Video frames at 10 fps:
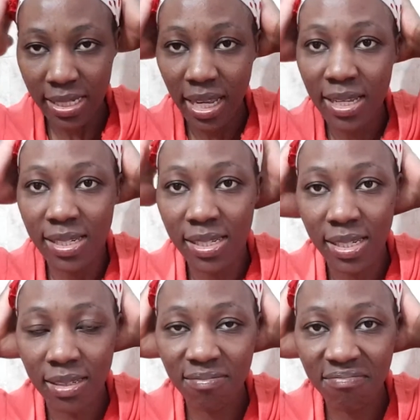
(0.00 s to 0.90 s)
is
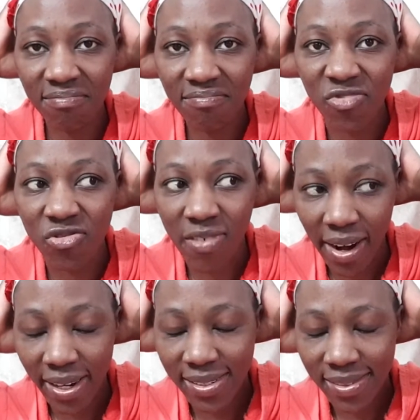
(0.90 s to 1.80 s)
nicely
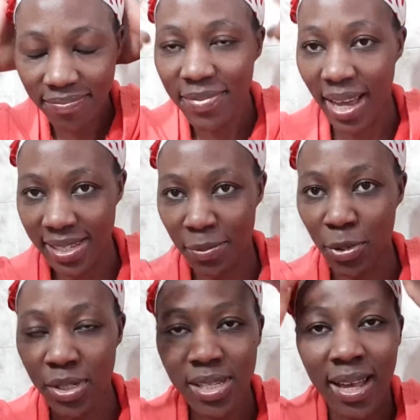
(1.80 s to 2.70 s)
dried, I
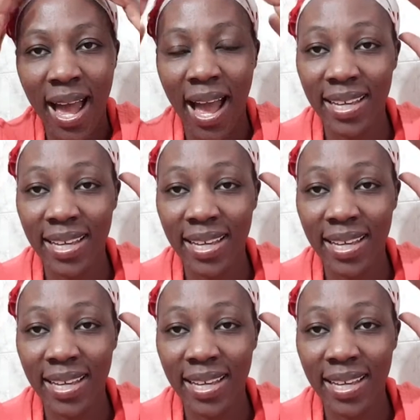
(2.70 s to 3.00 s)
suppose.